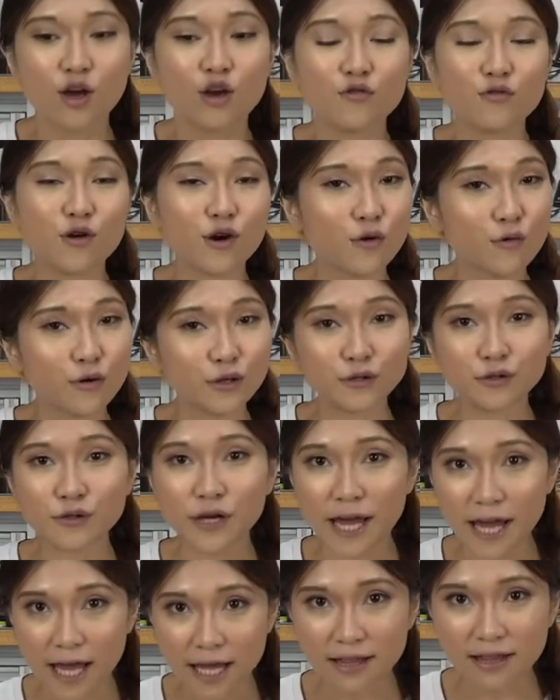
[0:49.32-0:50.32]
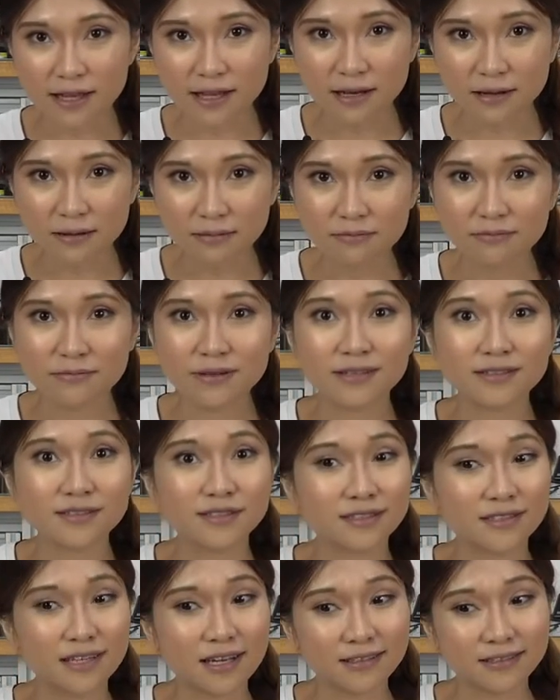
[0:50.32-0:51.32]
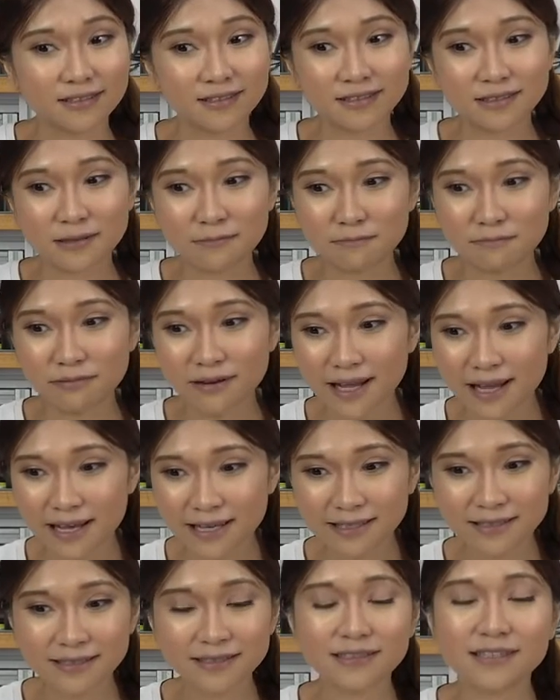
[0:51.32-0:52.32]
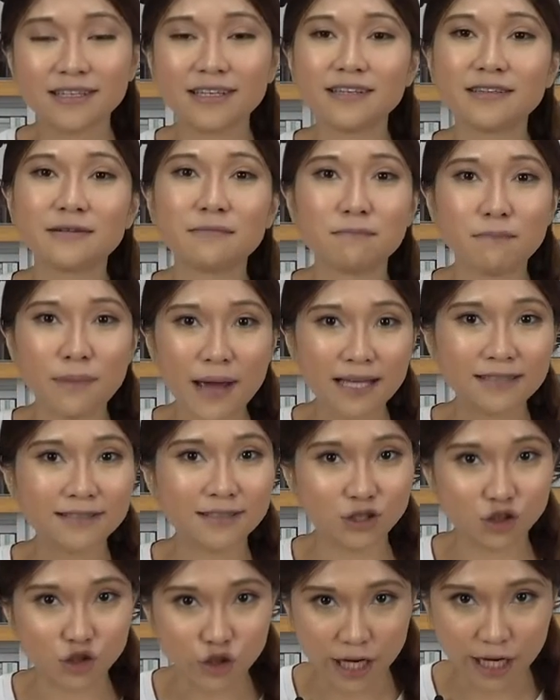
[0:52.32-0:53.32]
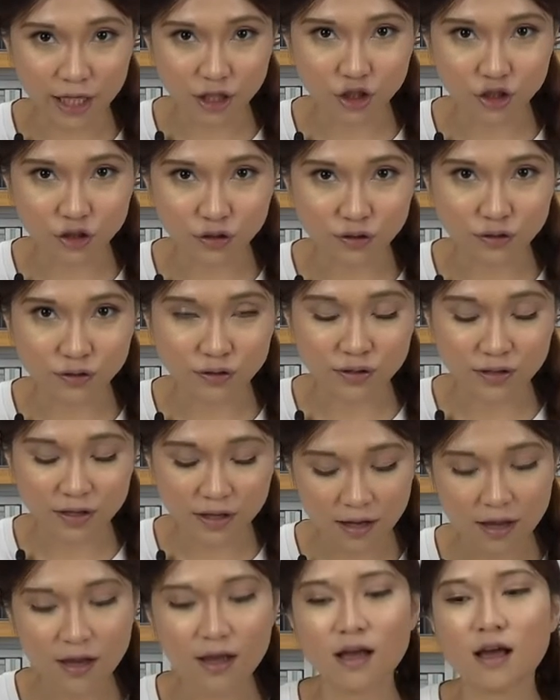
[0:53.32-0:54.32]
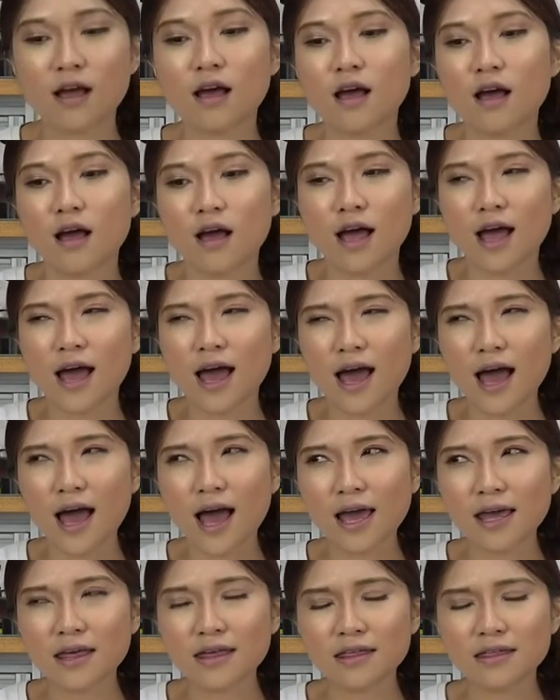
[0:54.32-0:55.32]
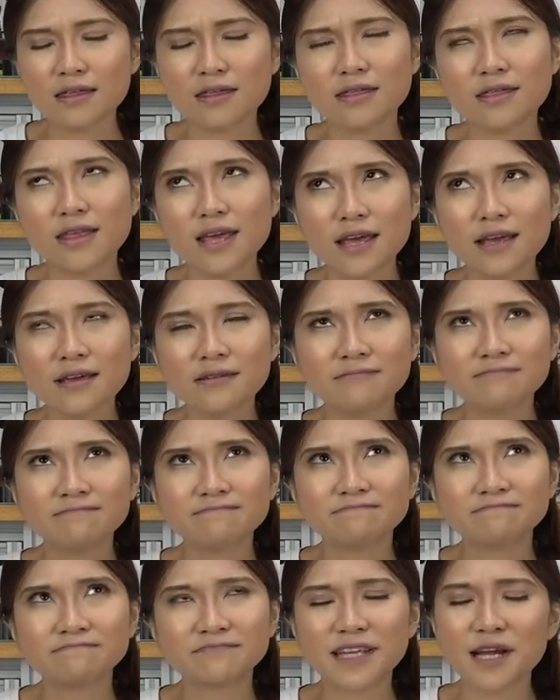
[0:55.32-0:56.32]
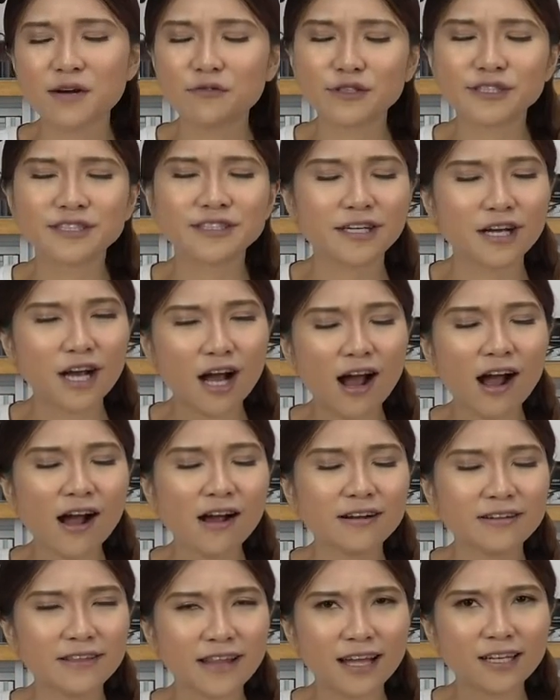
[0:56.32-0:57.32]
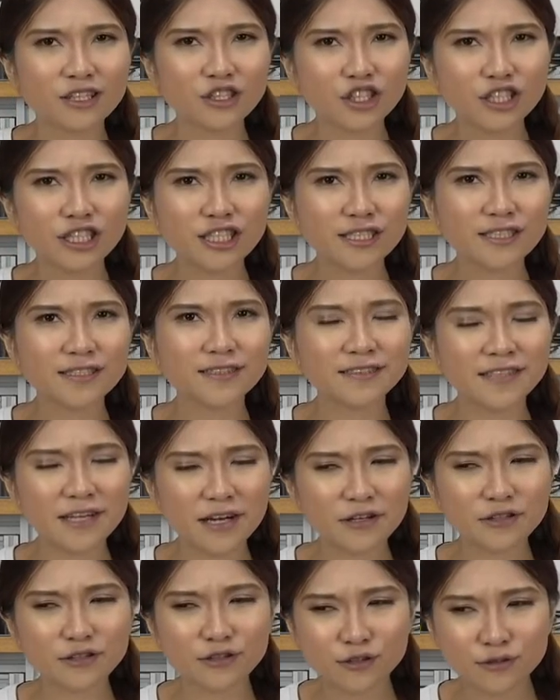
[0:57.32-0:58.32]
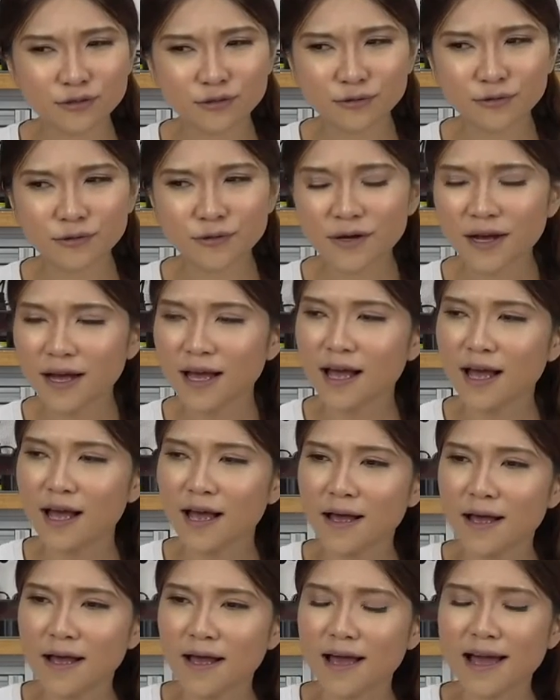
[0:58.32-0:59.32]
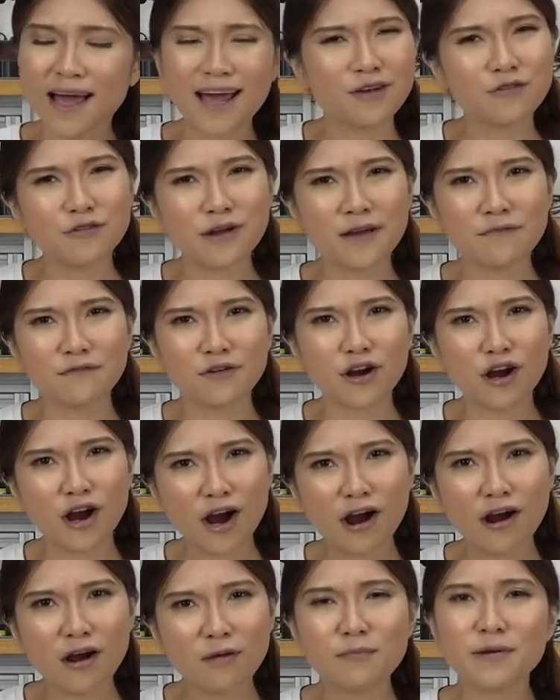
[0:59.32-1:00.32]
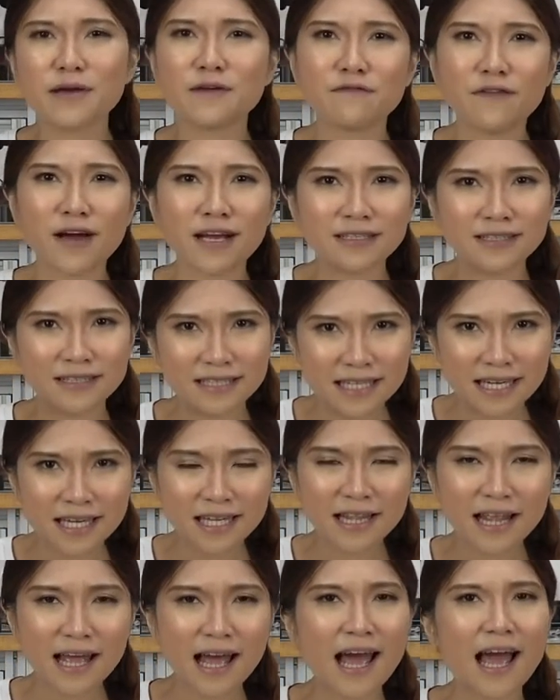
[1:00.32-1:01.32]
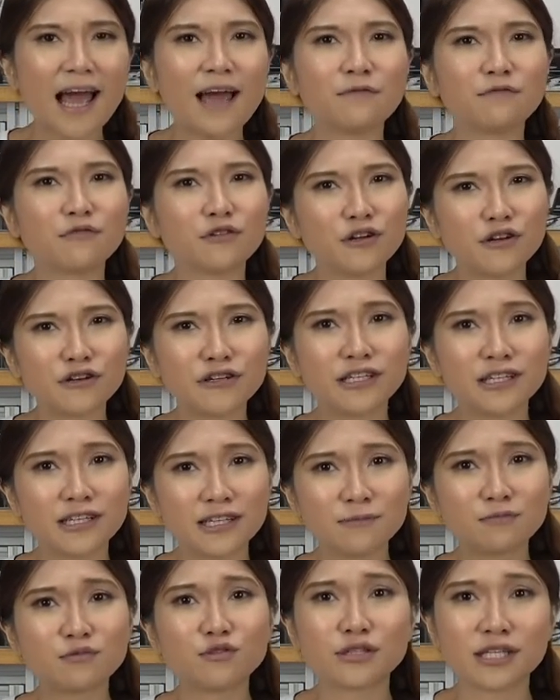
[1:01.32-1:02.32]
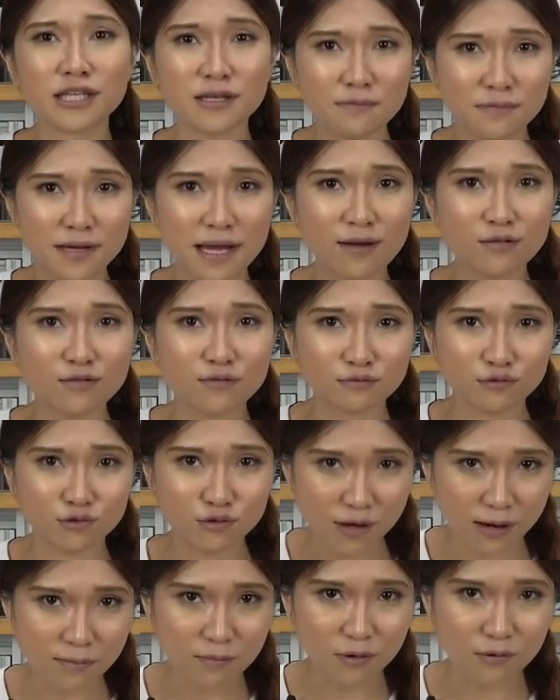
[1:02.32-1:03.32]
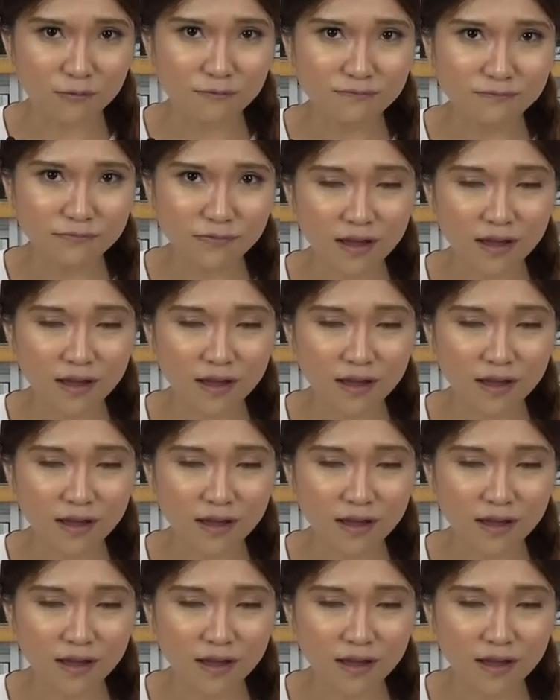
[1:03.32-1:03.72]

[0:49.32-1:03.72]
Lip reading: you are going to end up stuck someplace in a bad situation. I think there is a car analogies there too. I don't have a car, but if I did, I would learn enough to keep me out of trouble.